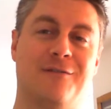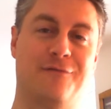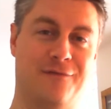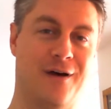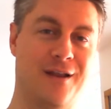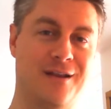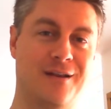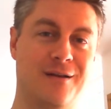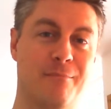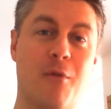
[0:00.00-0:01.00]

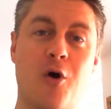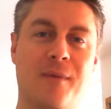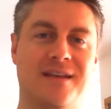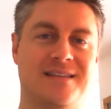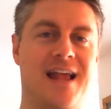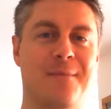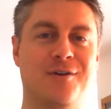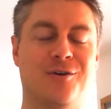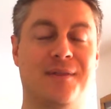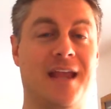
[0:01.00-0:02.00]
fun moments that happened
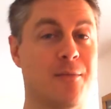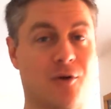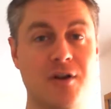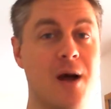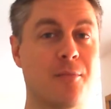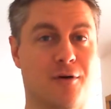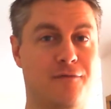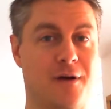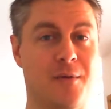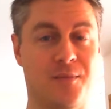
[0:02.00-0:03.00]
during the game, or a number of
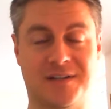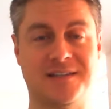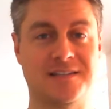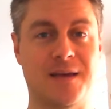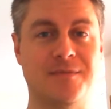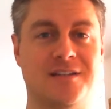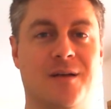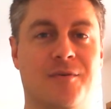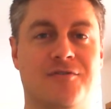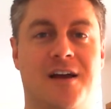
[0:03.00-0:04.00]
fun moments, because this happens a
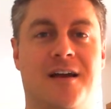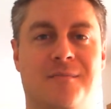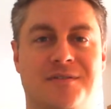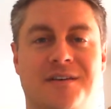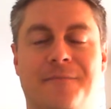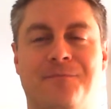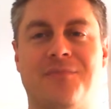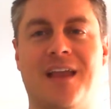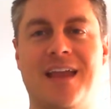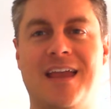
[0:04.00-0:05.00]
number of times,
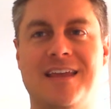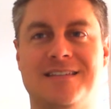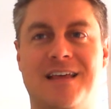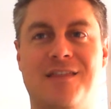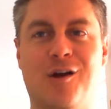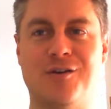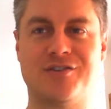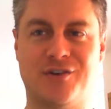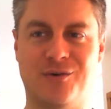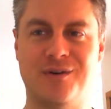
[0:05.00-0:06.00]
is that there are
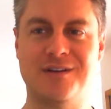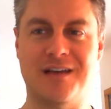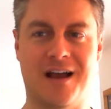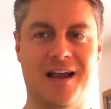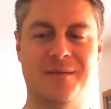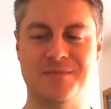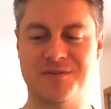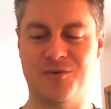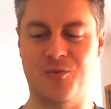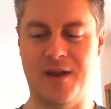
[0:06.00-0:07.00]
certain times
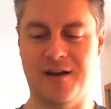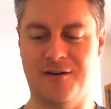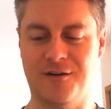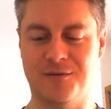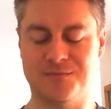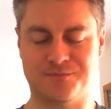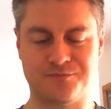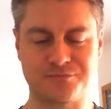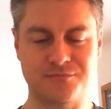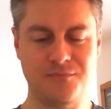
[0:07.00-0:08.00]
where
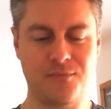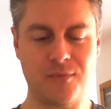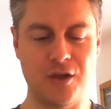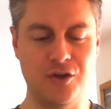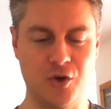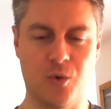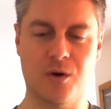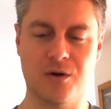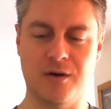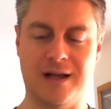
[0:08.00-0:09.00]

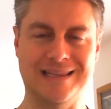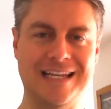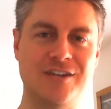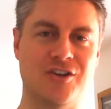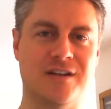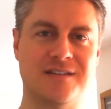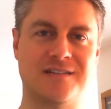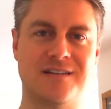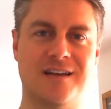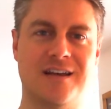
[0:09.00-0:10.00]
your allegiance